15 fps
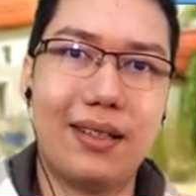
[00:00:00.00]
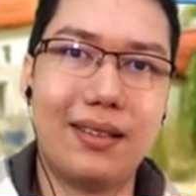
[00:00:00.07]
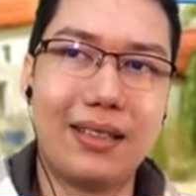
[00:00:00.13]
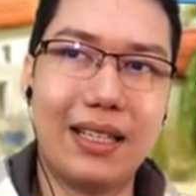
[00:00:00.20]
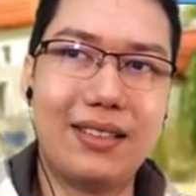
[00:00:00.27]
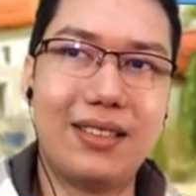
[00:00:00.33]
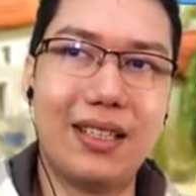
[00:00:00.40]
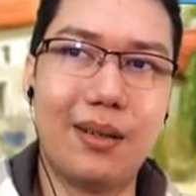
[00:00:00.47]
He'll
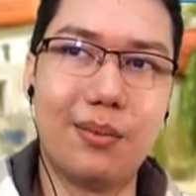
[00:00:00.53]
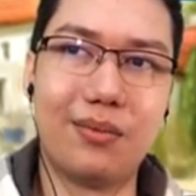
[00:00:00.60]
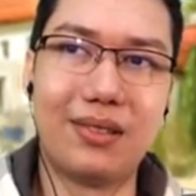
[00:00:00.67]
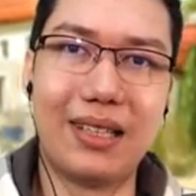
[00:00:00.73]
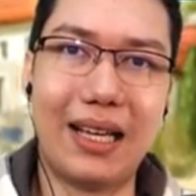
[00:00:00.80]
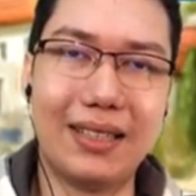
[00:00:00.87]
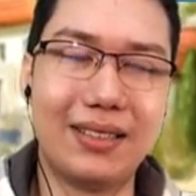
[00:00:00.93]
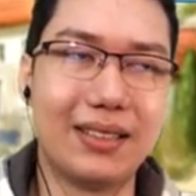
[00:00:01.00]
get some
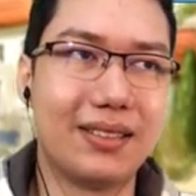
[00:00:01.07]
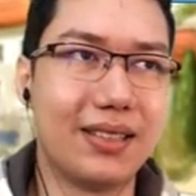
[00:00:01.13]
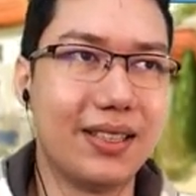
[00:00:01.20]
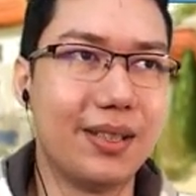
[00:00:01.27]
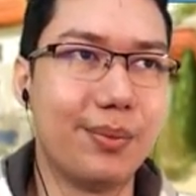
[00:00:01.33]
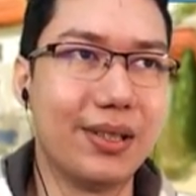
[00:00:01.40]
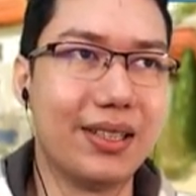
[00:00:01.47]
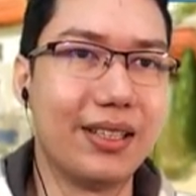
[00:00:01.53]
classic
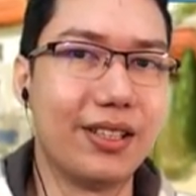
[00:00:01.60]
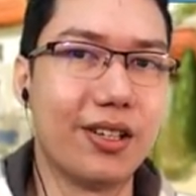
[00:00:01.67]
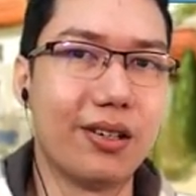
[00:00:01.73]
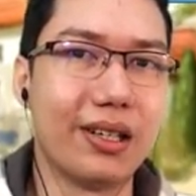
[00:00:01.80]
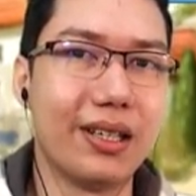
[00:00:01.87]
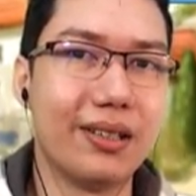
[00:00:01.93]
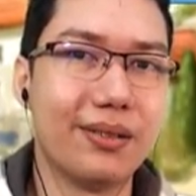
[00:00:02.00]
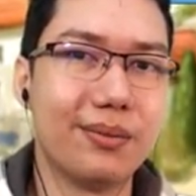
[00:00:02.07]
city building
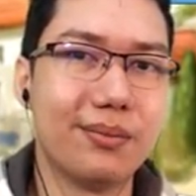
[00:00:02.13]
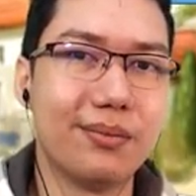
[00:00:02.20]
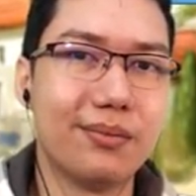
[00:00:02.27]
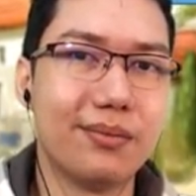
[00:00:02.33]
going.